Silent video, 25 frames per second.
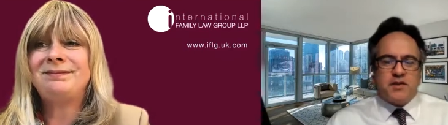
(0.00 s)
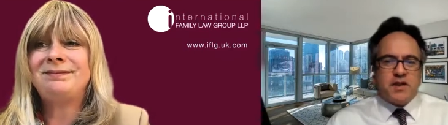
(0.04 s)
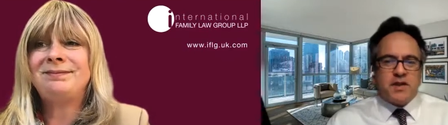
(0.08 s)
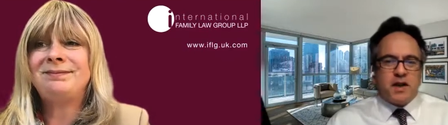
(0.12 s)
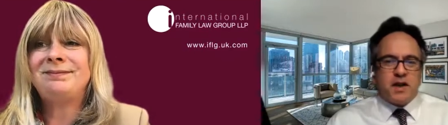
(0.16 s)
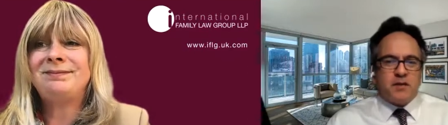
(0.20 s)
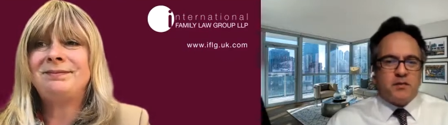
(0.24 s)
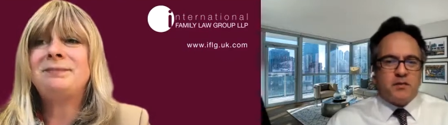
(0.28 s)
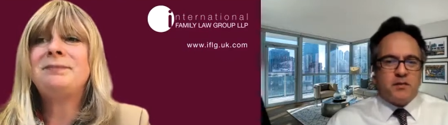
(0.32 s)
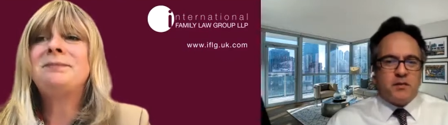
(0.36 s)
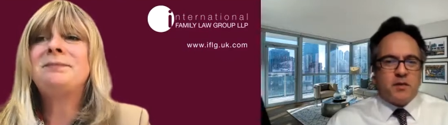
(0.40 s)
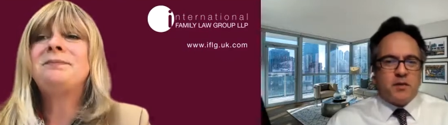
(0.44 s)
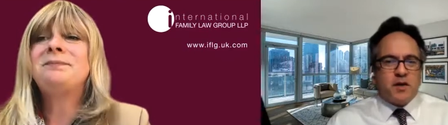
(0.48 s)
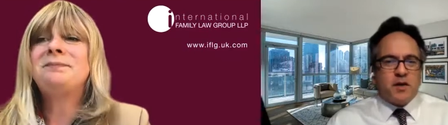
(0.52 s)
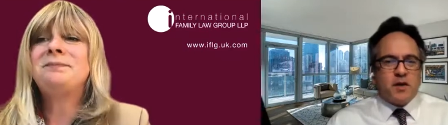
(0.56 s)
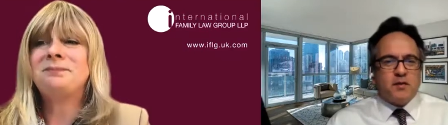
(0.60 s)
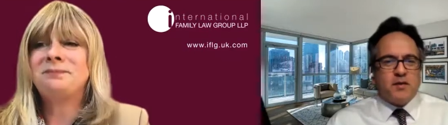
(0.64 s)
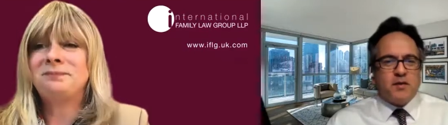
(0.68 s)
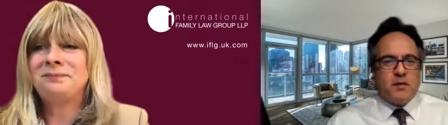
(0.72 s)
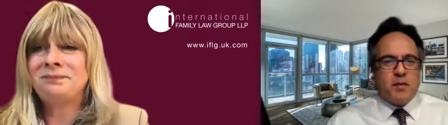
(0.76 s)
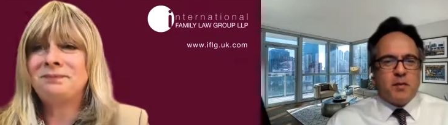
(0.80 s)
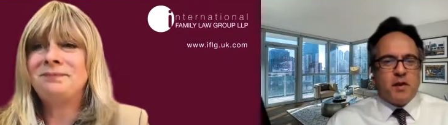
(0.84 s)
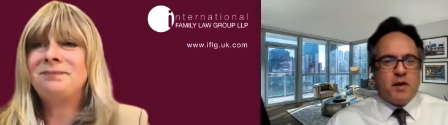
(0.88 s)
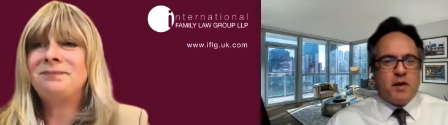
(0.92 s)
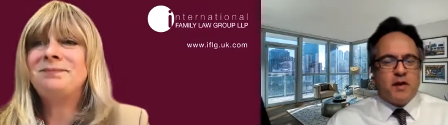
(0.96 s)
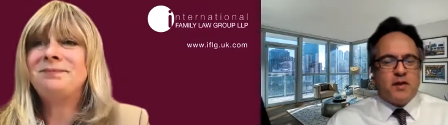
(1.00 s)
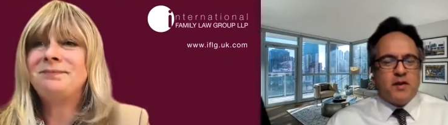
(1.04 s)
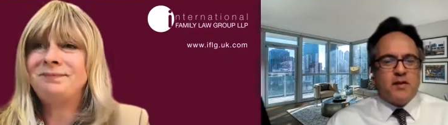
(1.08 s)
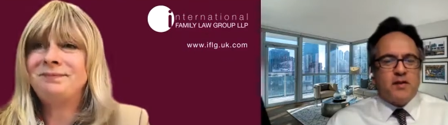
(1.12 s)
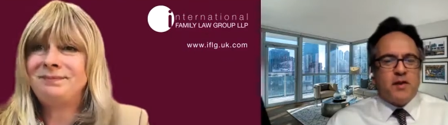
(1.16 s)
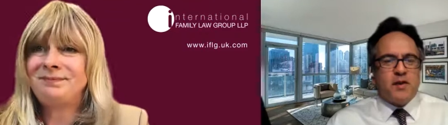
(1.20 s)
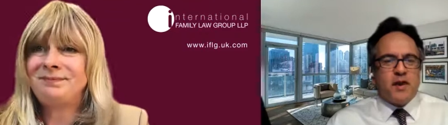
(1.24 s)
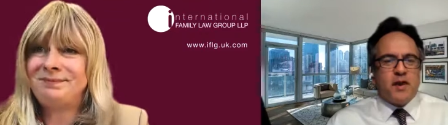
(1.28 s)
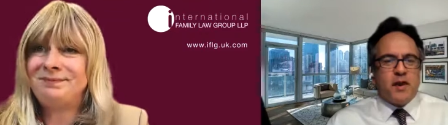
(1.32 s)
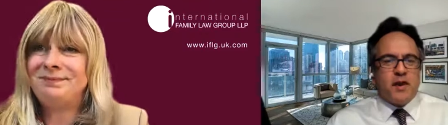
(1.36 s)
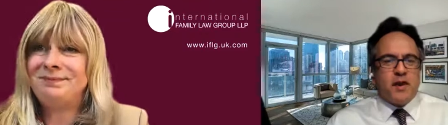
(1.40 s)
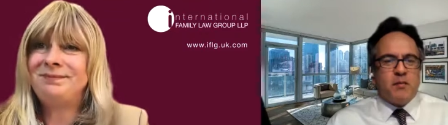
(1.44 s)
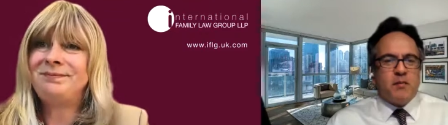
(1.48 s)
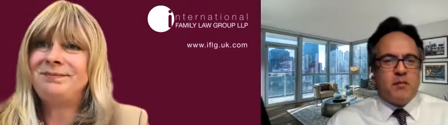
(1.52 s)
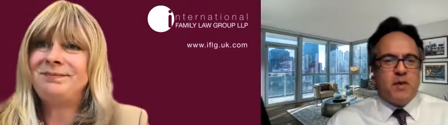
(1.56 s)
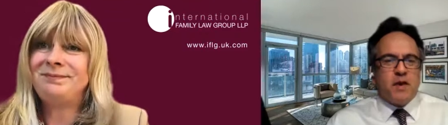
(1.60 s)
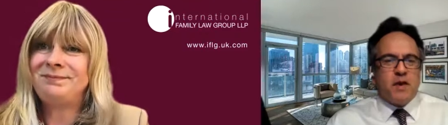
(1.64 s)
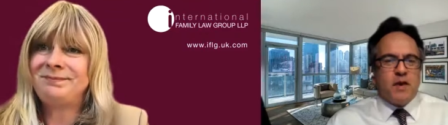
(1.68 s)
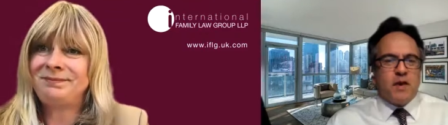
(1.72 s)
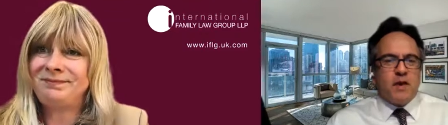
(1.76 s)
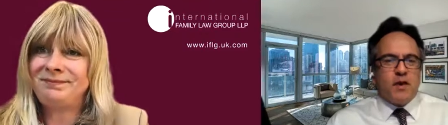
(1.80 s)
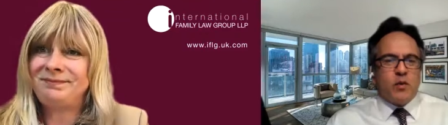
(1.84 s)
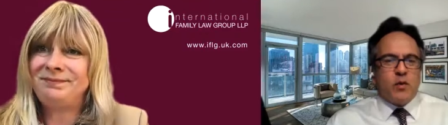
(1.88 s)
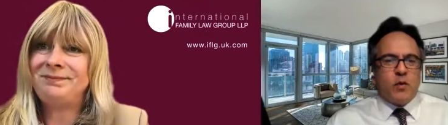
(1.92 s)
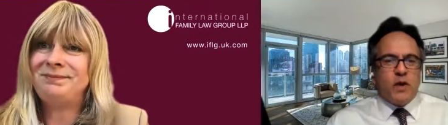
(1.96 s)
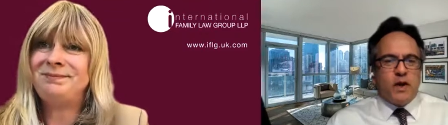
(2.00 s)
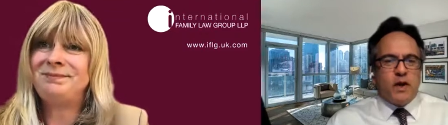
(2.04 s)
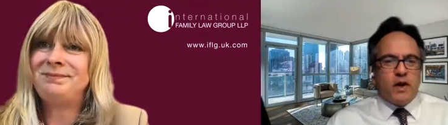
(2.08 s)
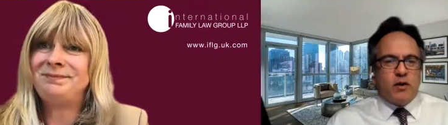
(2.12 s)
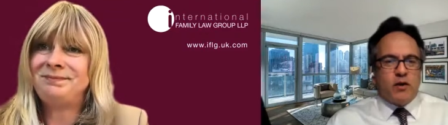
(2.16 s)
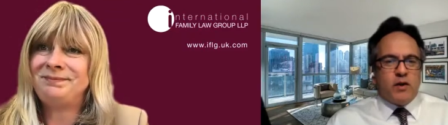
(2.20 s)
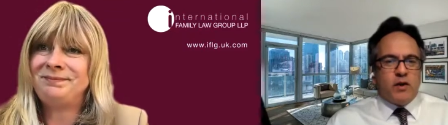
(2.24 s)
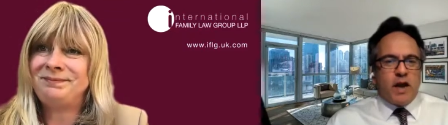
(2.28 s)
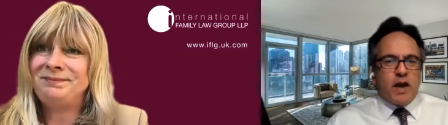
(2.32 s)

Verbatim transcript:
Speaker 1: come from all over the place. Um, we don't